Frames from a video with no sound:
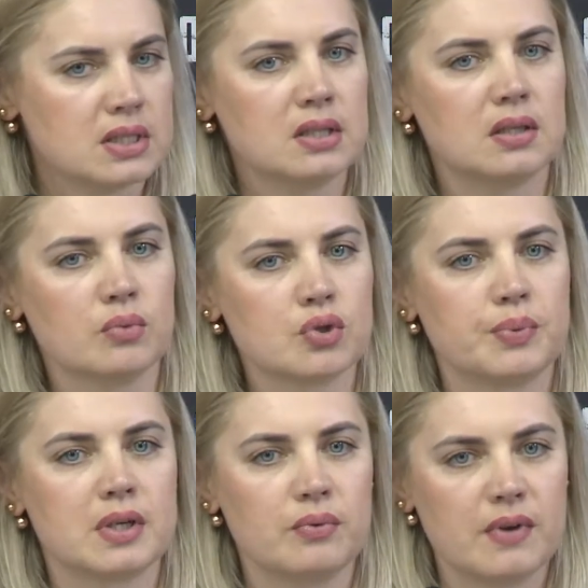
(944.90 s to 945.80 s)
And
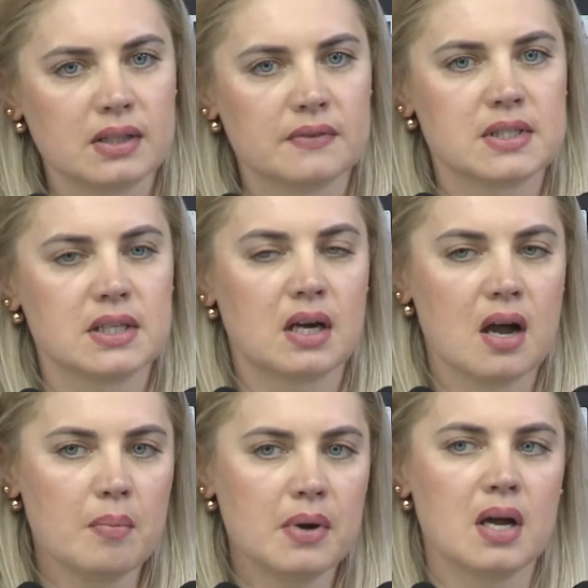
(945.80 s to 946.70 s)
this is helpful
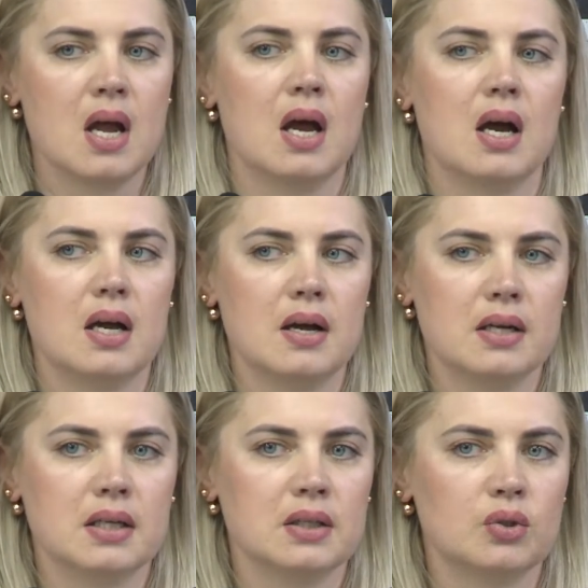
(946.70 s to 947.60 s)
to
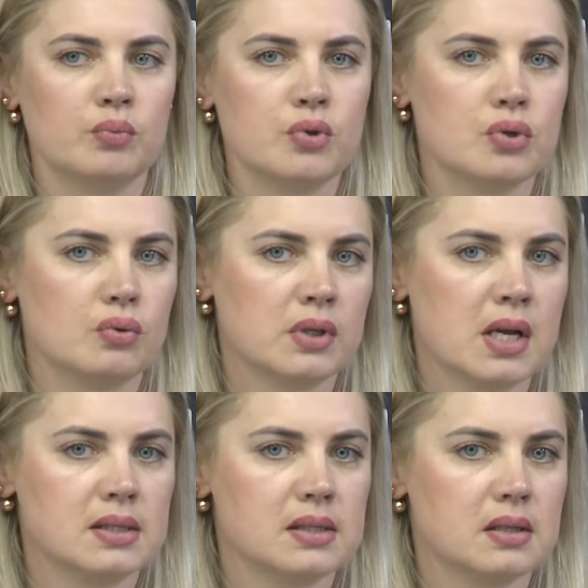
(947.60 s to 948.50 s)
their
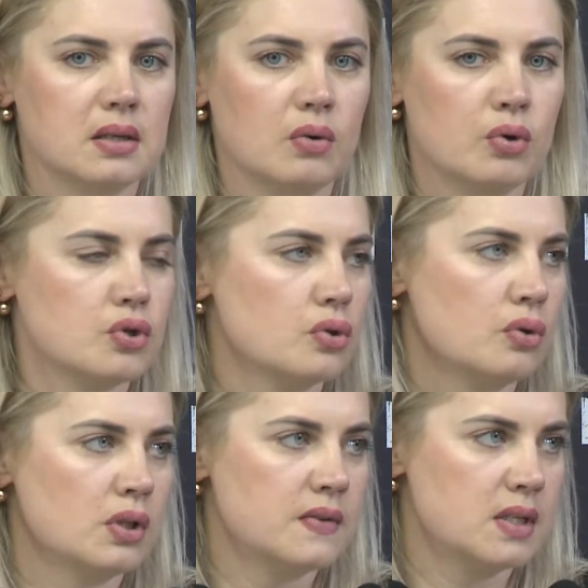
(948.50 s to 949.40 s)
internally displaced
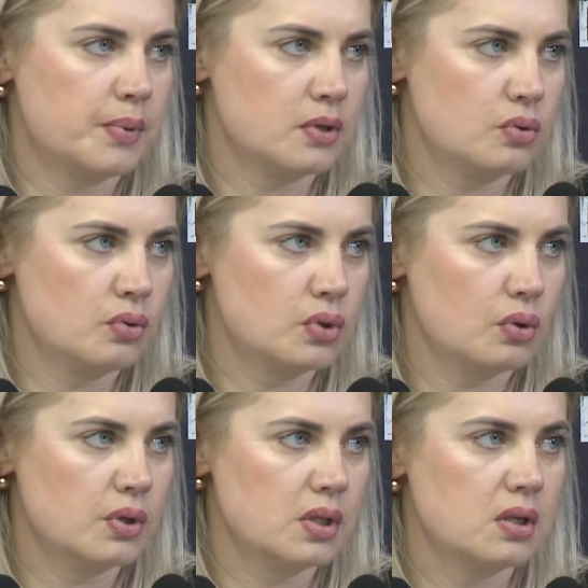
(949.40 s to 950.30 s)
parents when
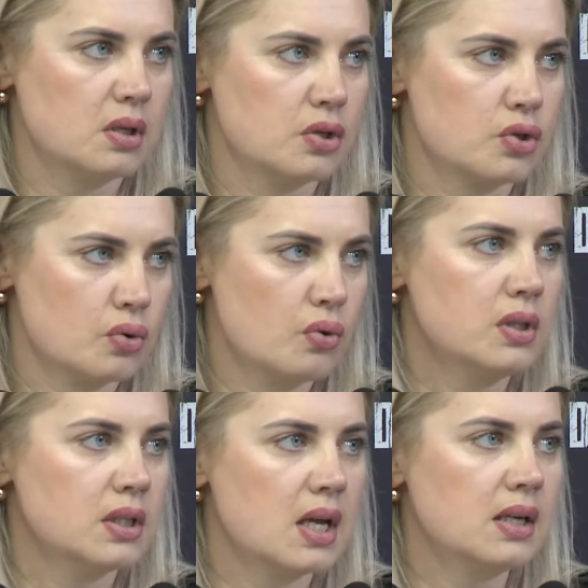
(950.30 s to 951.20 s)
they are
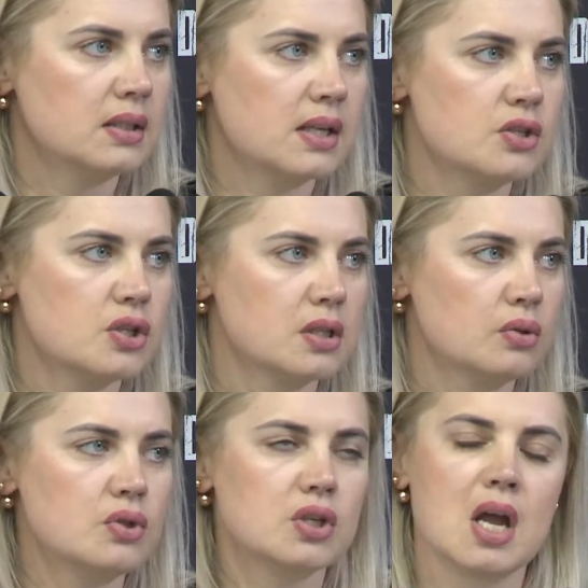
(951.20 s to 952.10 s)
employed on
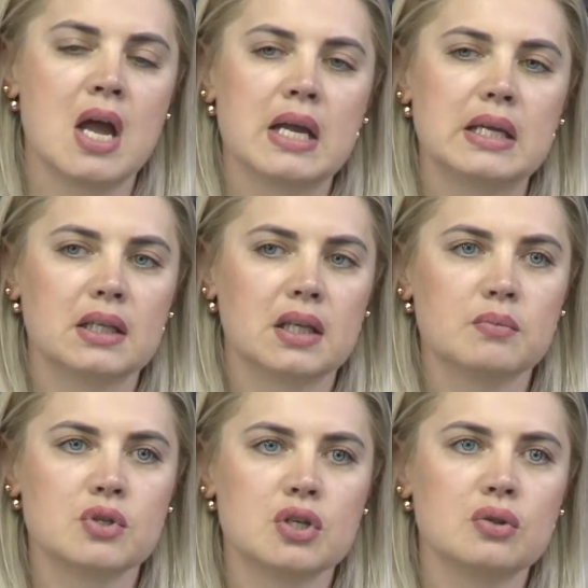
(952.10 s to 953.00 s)
our
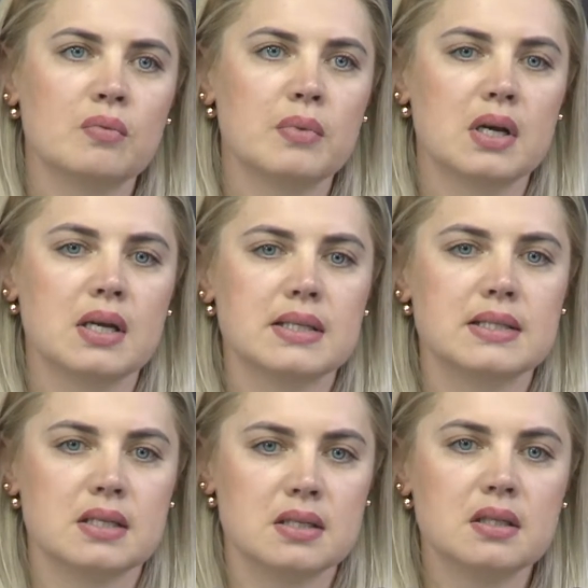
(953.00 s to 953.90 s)
territories and under the
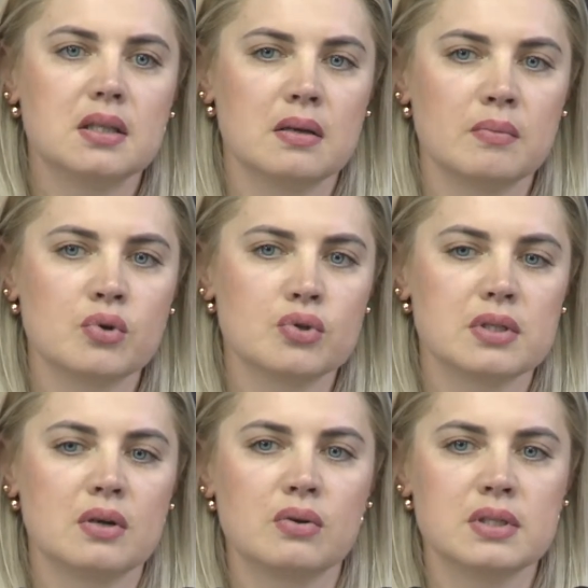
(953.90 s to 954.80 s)
condition when
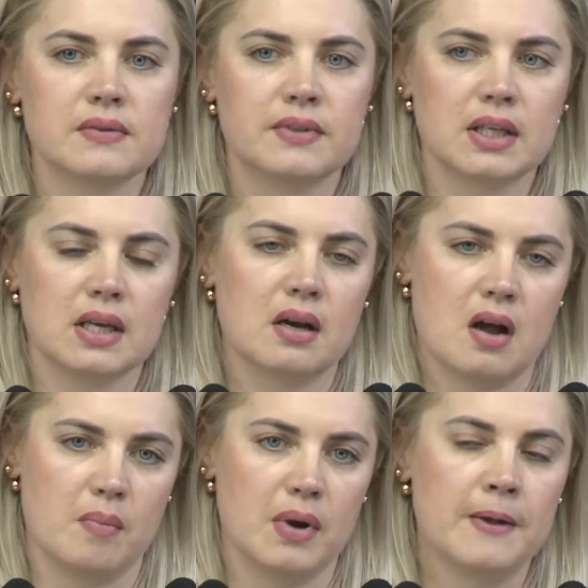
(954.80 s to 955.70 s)
not all
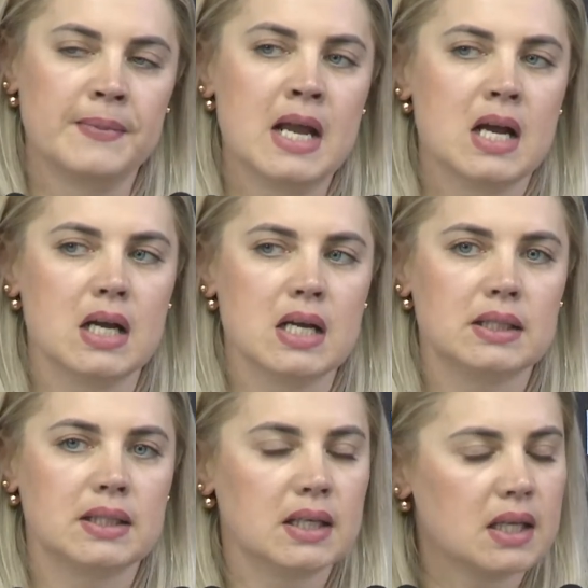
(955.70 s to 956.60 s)
kindergarten and
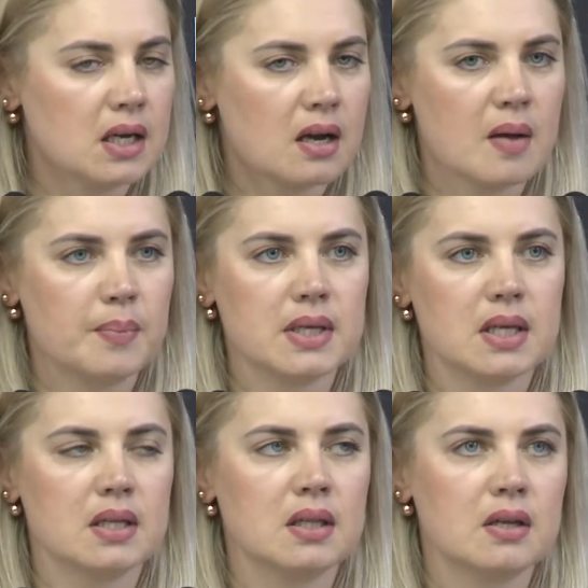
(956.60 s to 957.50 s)
schools are
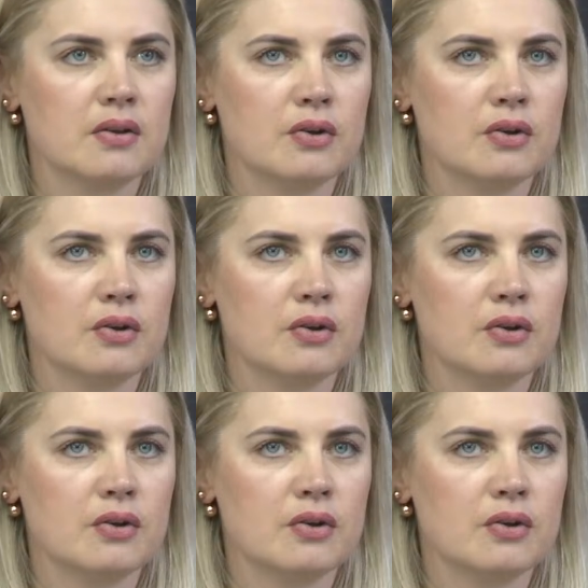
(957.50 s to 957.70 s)
open.